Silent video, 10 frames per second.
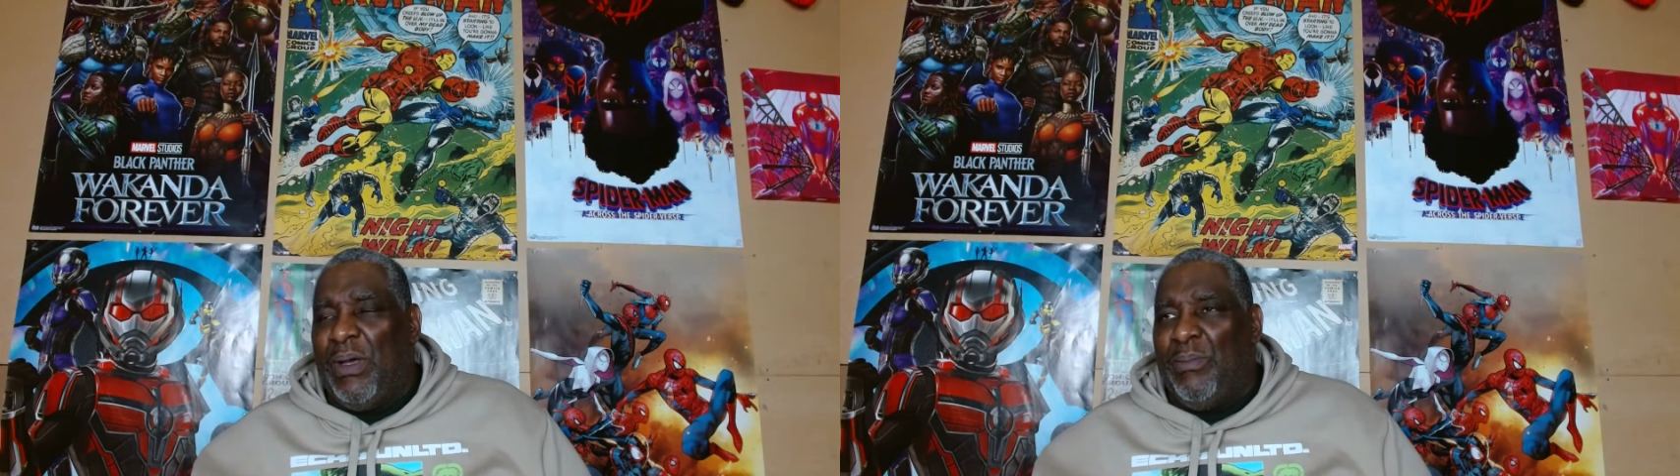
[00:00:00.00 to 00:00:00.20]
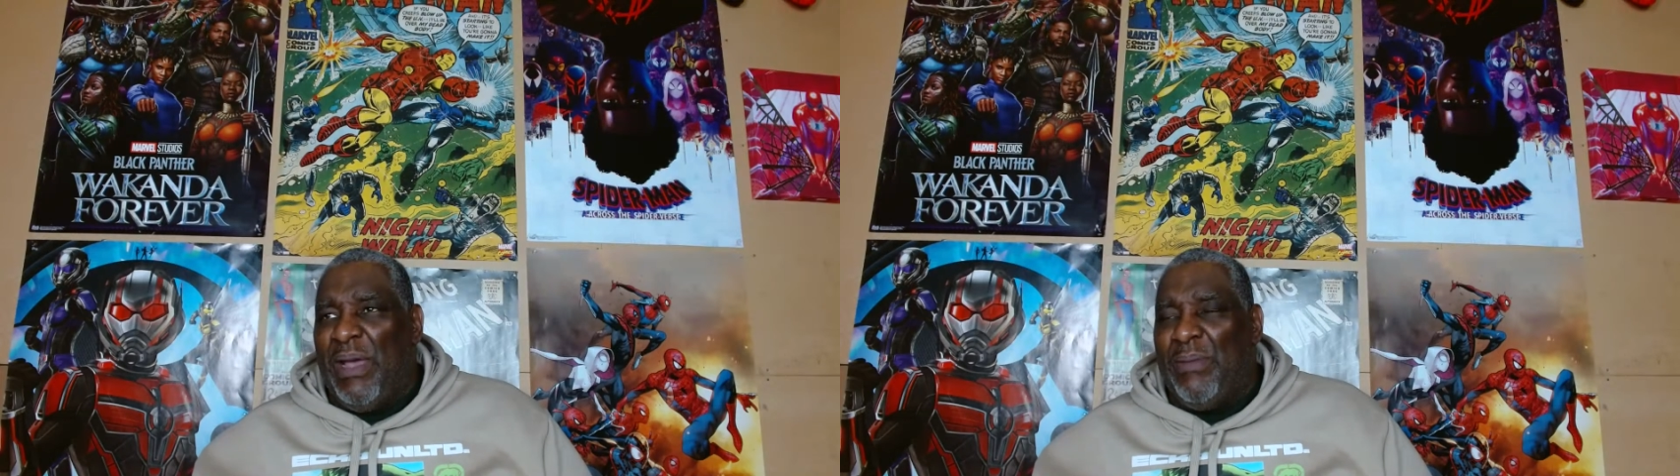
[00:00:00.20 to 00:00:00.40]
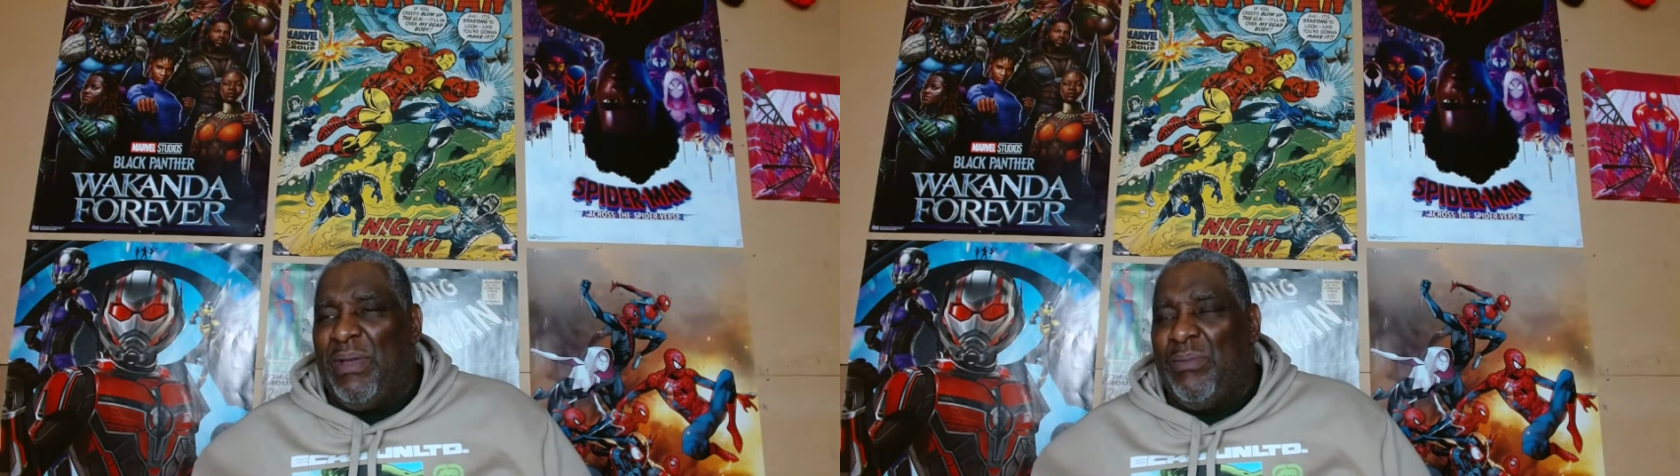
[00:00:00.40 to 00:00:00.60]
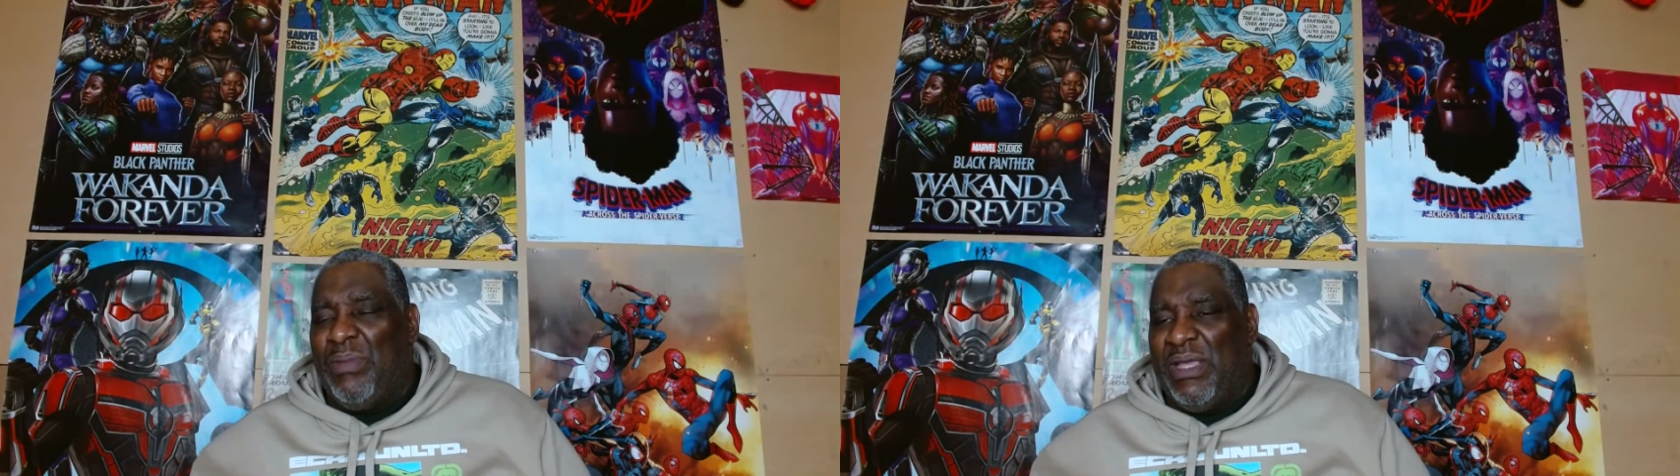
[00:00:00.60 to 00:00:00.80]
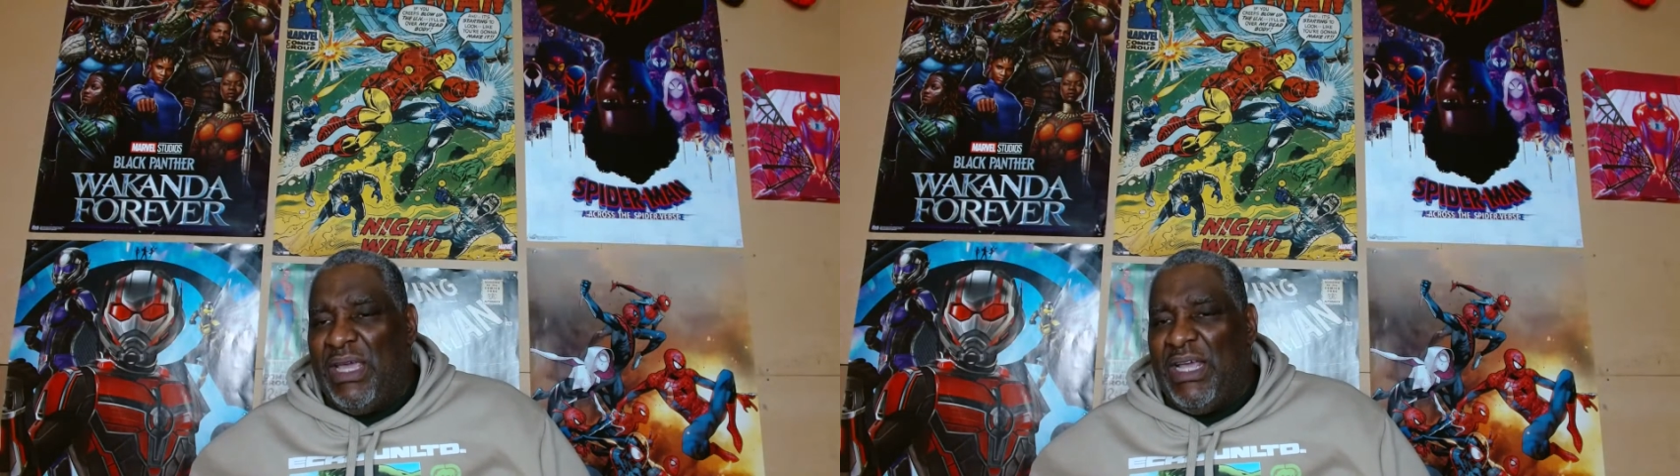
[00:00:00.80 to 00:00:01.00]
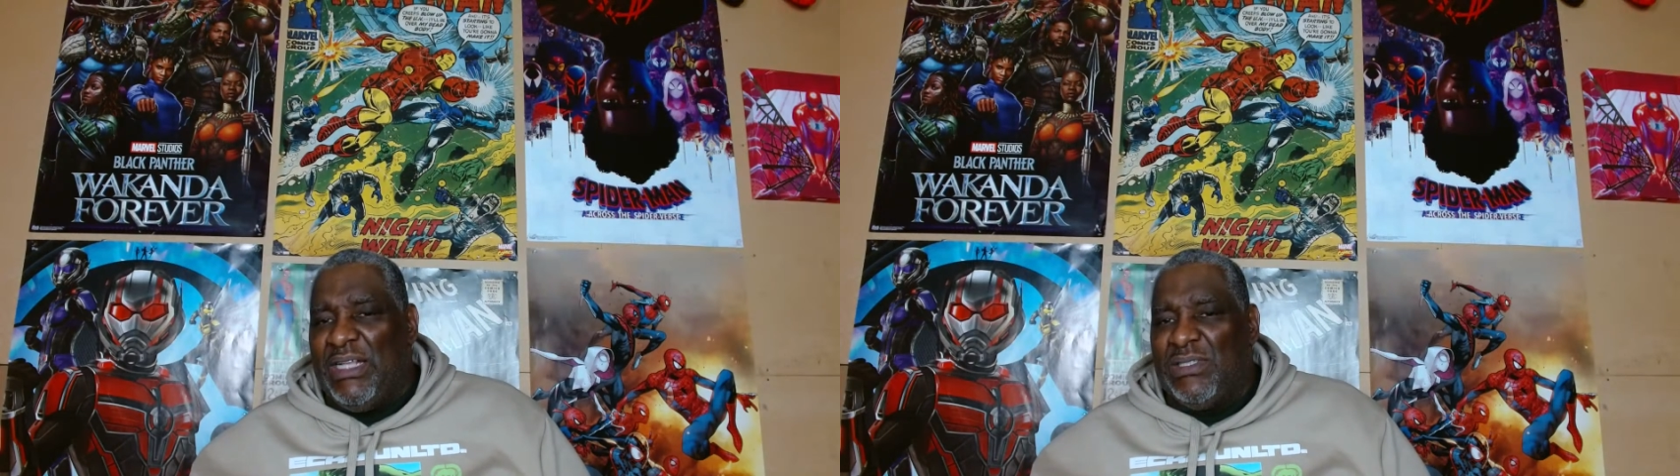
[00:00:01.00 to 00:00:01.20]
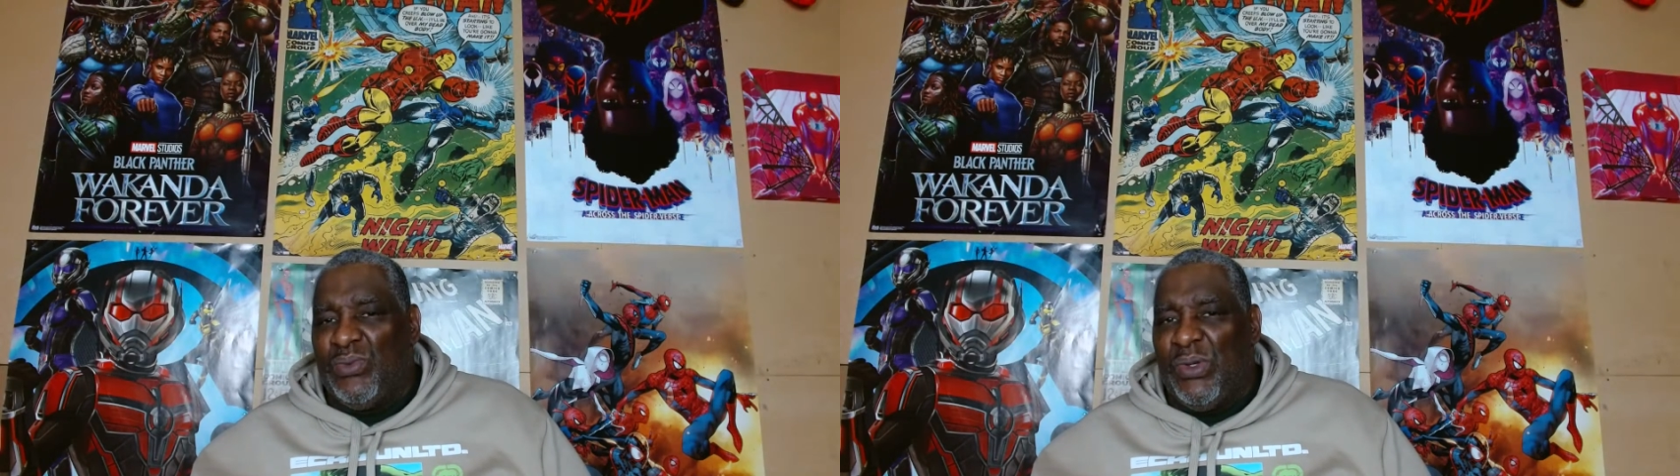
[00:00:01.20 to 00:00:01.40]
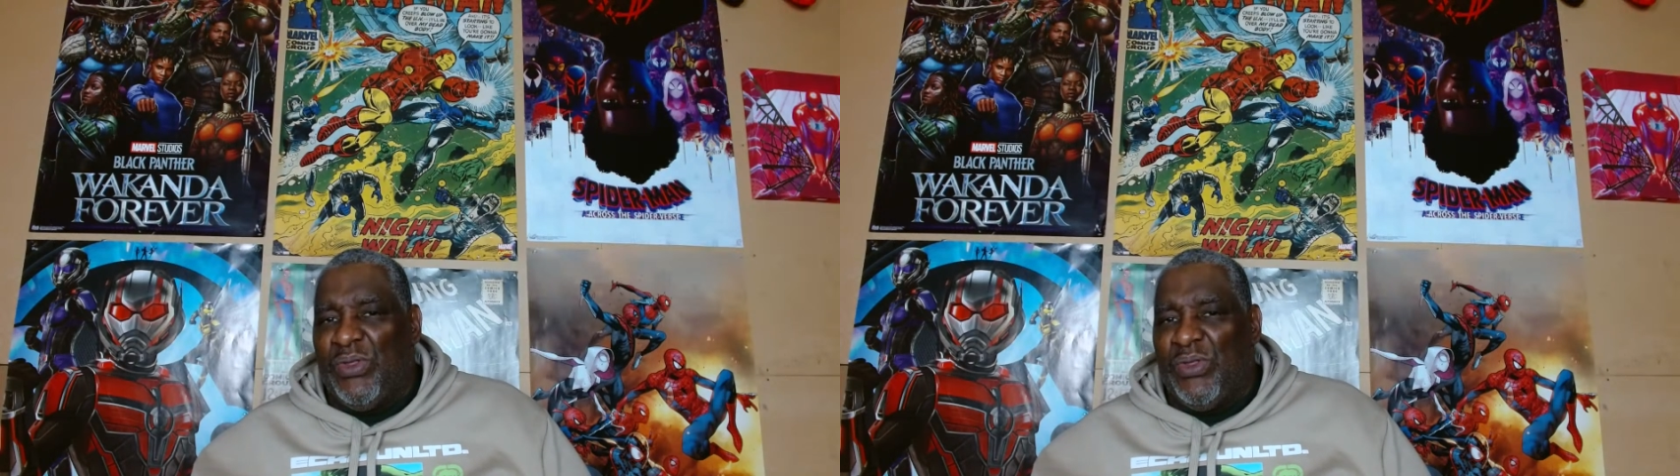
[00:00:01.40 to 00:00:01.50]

Batman Begins,